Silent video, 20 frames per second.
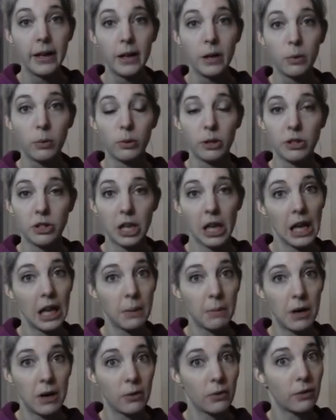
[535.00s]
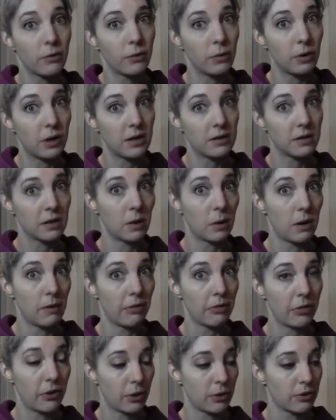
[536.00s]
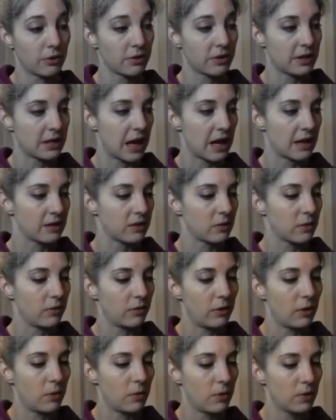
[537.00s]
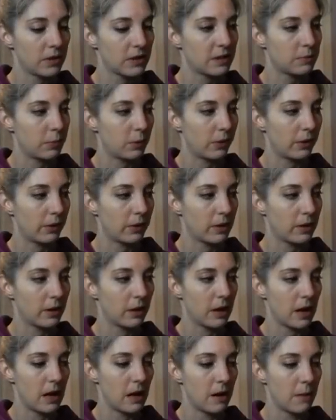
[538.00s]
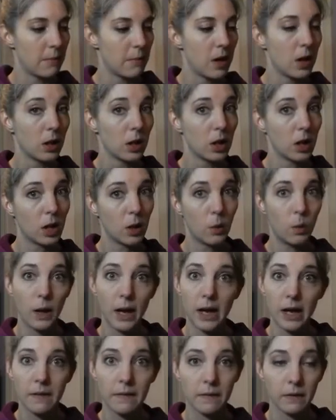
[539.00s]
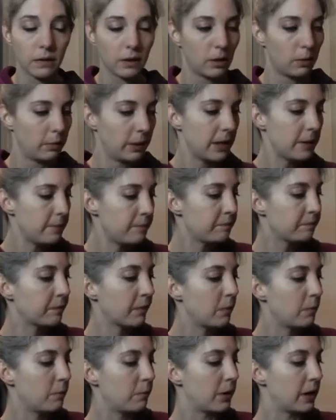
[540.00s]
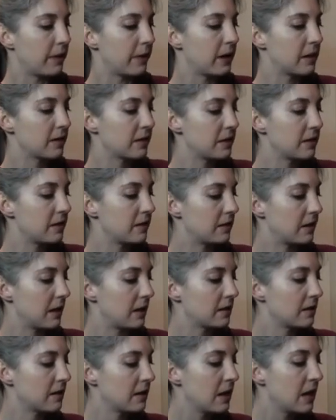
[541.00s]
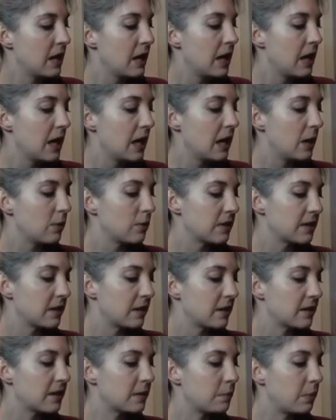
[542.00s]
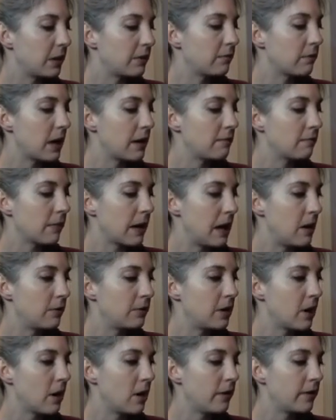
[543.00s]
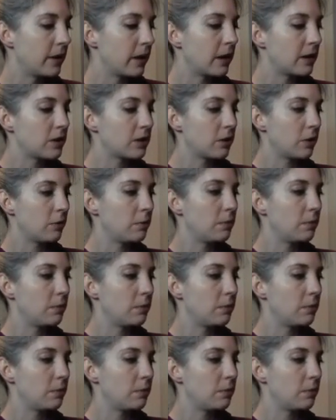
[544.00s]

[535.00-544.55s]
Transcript: which came out a few days ago on Thursday. So if you don't want a spoiler, look away for a little bit. But this is this. It was in the Spun Right Round yarn that I showed